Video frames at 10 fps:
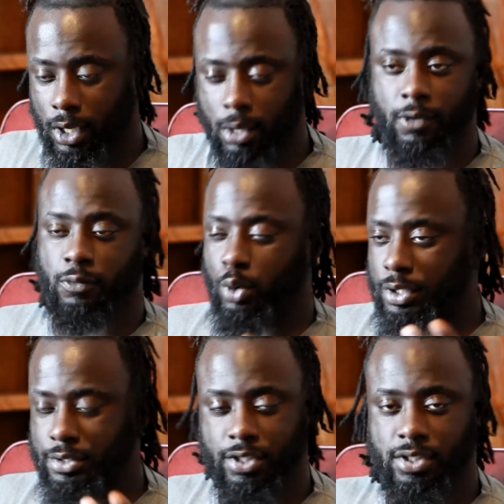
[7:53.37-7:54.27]
of
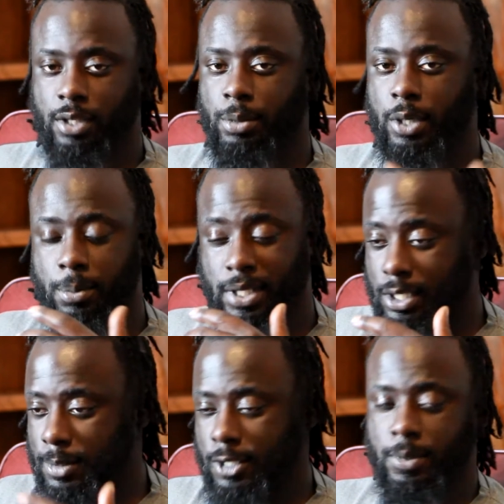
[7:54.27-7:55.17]
wanting to celebrate with my
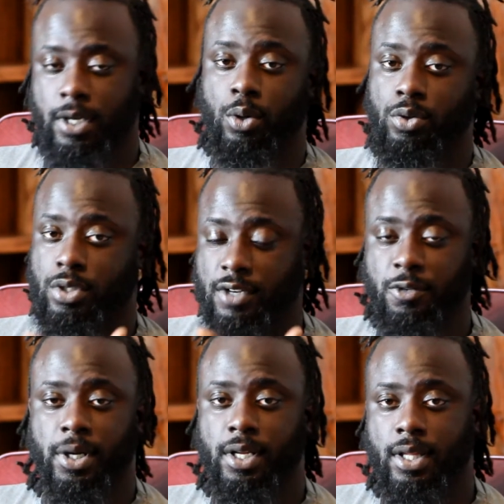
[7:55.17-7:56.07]
teammates, my coaches,
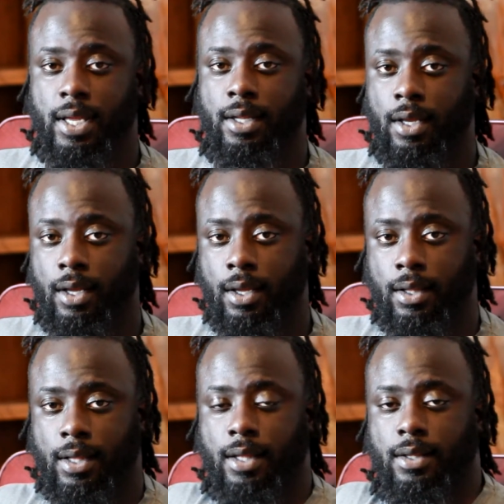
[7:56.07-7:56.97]
everybody
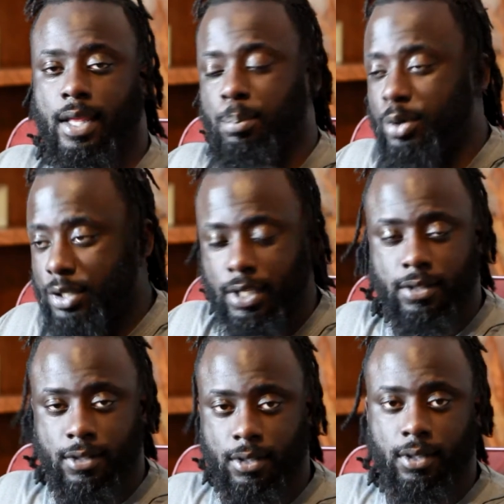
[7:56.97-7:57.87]
that put
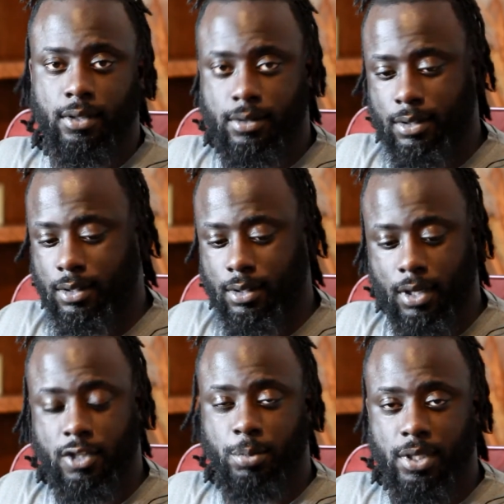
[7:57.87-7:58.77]

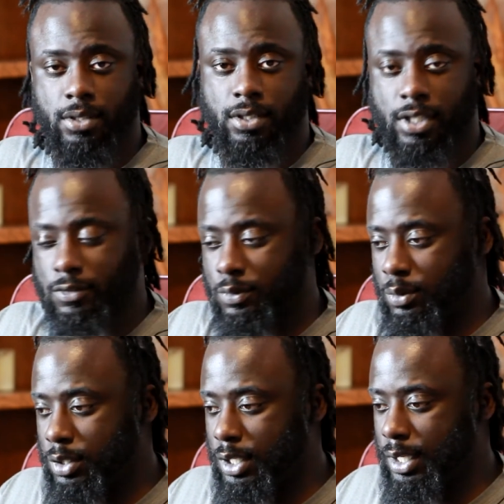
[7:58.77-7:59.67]
into us being
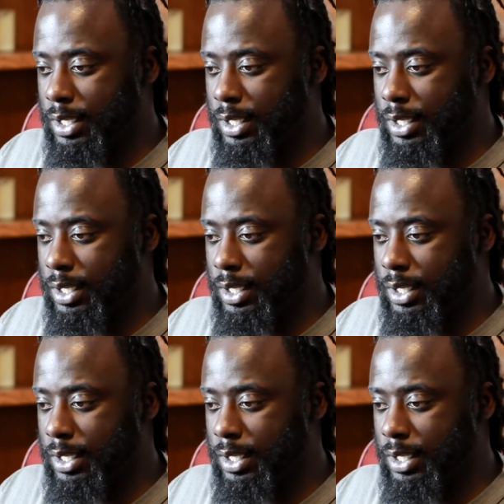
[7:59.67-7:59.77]
successful.